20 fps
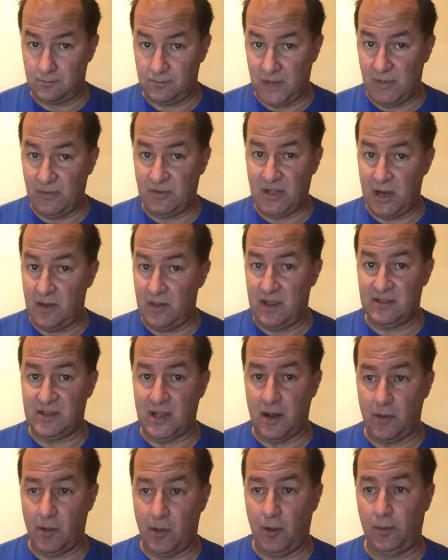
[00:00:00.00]
devastating the
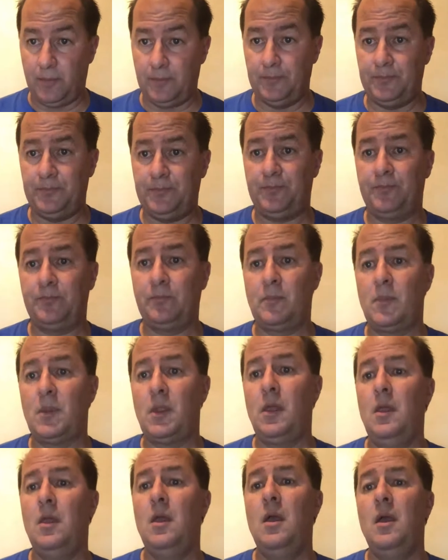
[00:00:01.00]
inside of the home.
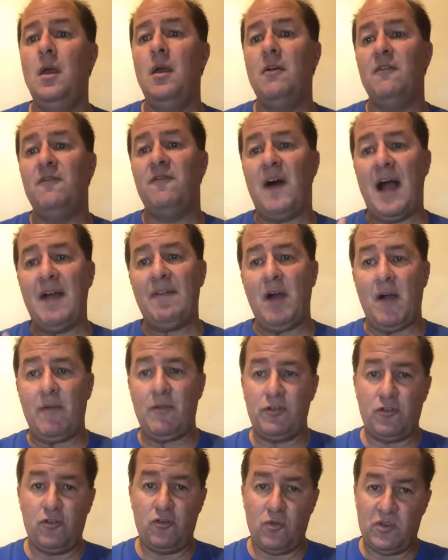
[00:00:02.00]
5
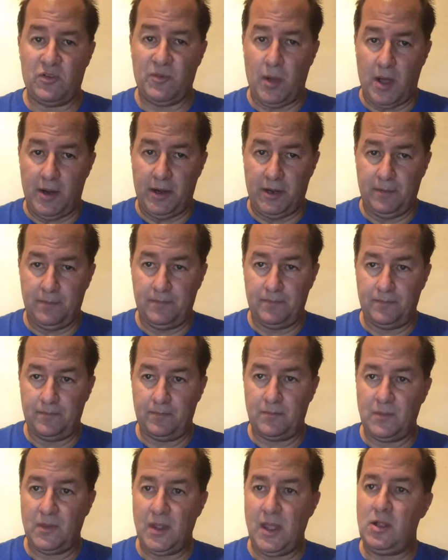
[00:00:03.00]
officers responded,
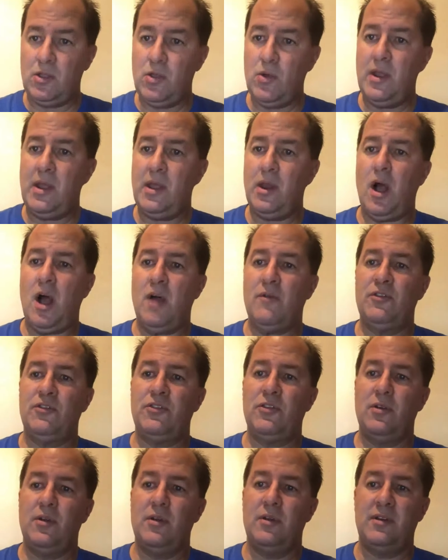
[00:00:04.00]
including
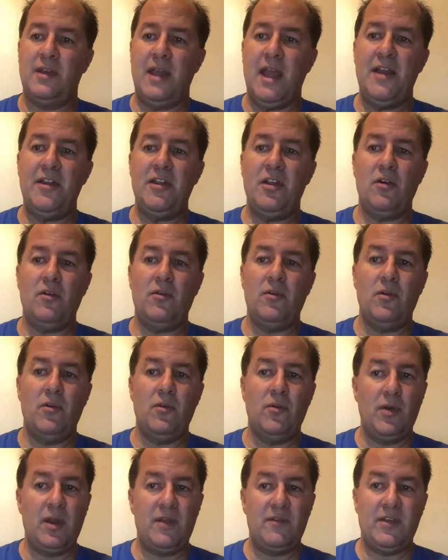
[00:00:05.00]
Officer Daniel
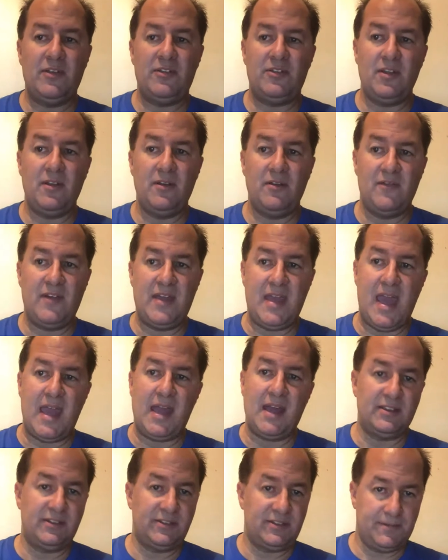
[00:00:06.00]
Rivas
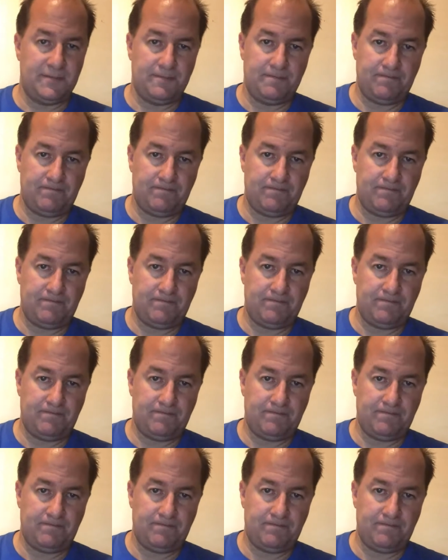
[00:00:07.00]
Villegas.